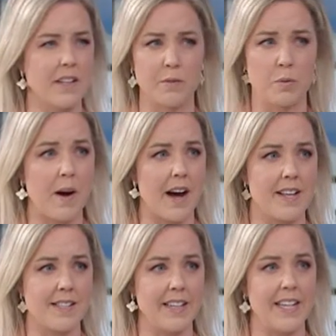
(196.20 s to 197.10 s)
like the Liberal
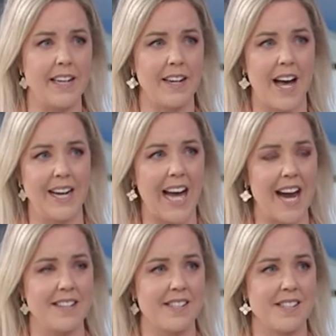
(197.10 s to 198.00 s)
Party is leaning
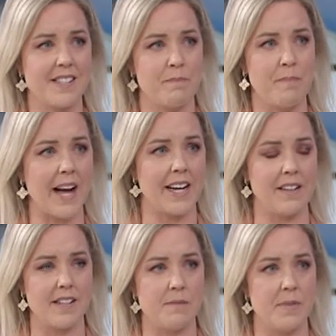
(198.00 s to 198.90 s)
against
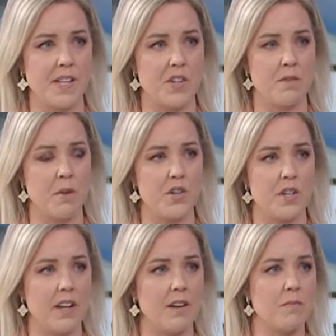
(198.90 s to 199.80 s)
backing this censure
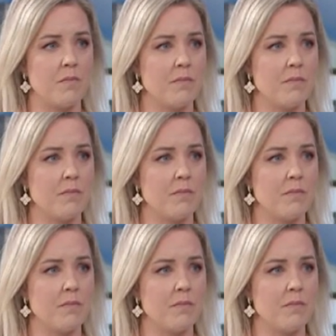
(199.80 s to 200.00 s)
motion then?